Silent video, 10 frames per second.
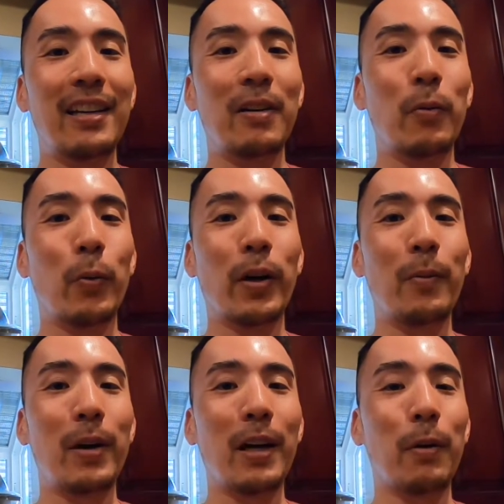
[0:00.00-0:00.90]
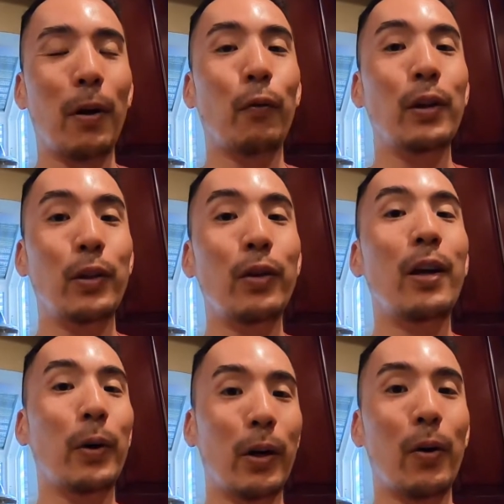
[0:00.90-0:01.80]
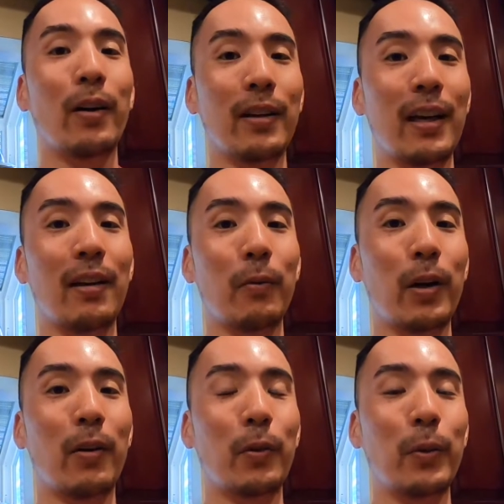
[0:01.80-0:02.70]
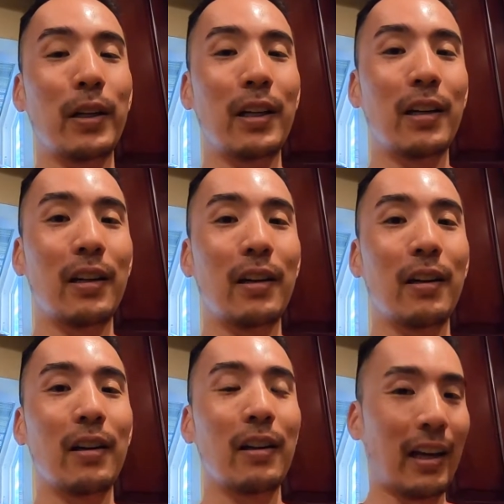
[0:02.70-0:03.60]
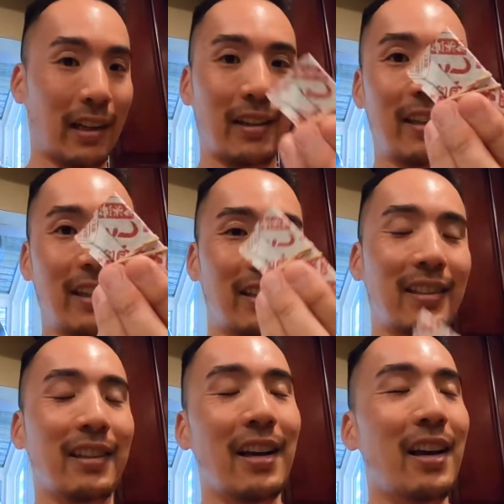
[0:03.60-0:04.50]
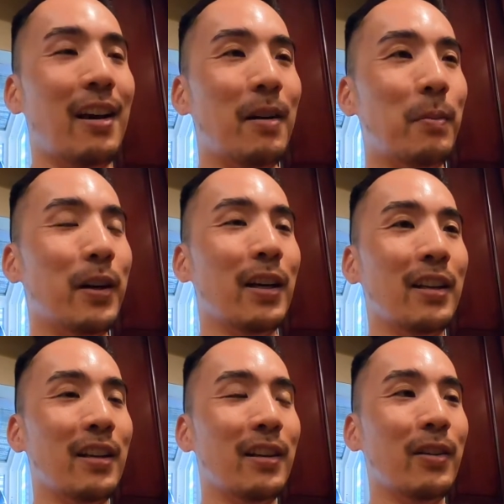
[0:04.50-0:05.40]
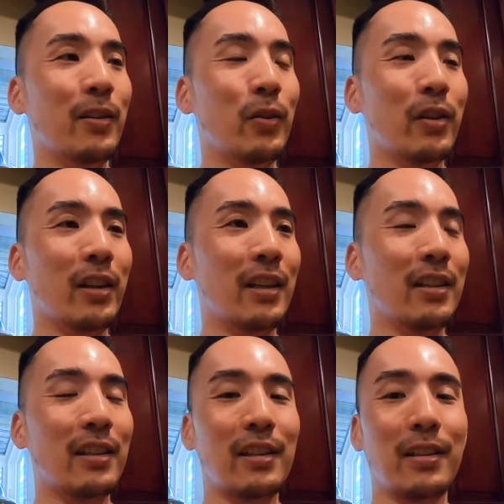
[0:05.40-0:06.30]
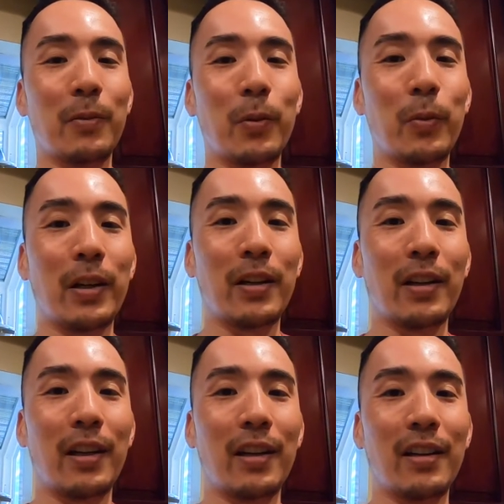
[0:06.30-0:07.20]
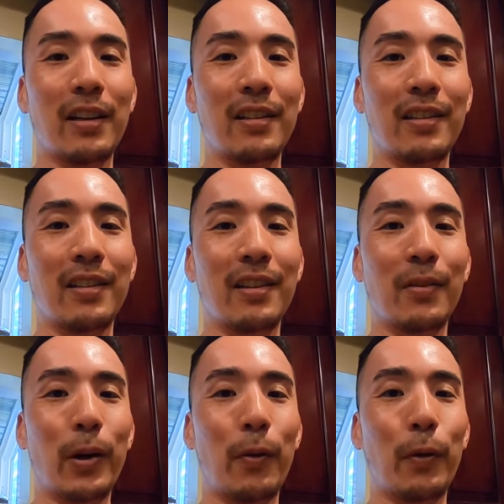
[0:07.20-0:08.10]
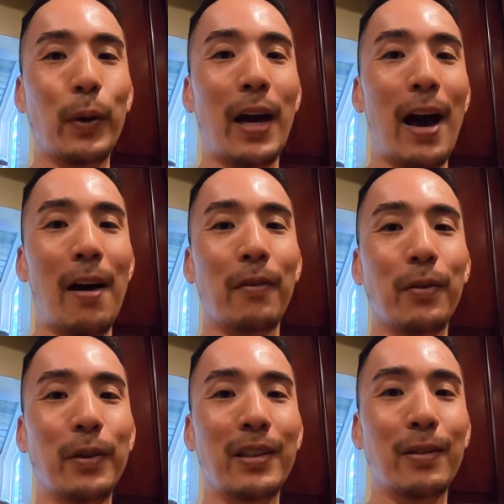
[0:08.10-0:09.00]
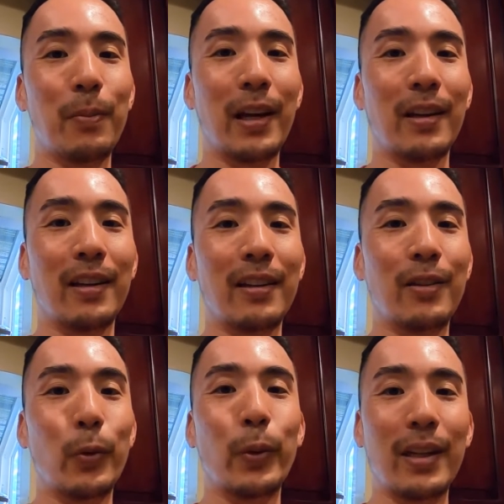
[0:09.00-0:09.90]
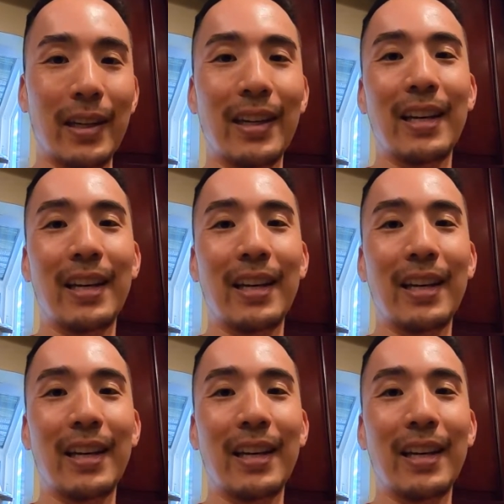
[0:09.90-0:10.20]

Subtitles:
what we're gonna make, but if we do, then we go out and get whatever we need, like this. But usually it's when we cook here, it's whatever we have, we just make do with it.